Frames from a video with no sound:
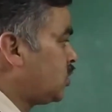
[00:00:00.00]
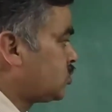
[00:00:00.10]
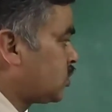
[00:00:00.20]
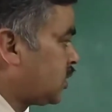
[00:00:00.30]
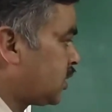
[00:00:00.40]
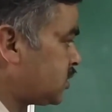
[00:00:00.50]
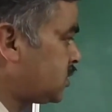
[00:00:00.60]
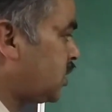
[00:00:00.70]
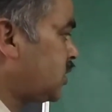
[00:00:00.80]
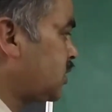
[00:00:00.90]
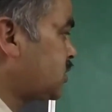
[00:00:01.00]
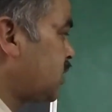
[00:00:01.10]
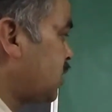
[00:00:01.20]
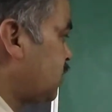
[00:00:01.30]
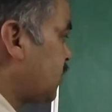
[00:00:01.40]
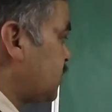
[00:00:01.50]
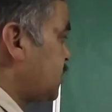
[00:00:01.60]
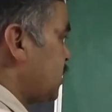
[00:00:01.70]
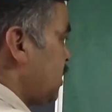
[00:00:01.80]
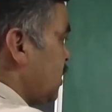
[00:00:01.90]
So let us understand
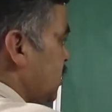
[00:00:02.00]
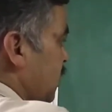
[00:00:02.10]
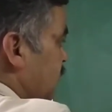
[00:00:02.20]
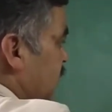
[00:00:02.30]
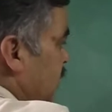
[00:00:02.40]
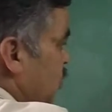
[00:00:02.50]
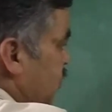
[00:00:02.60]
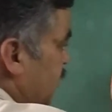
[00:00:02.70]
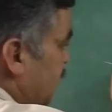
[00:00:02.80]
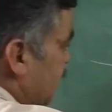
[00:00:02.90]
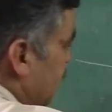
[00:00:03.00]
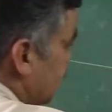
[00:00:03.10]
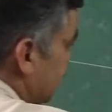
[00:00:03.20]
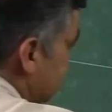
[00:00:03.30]
first what do you mean by this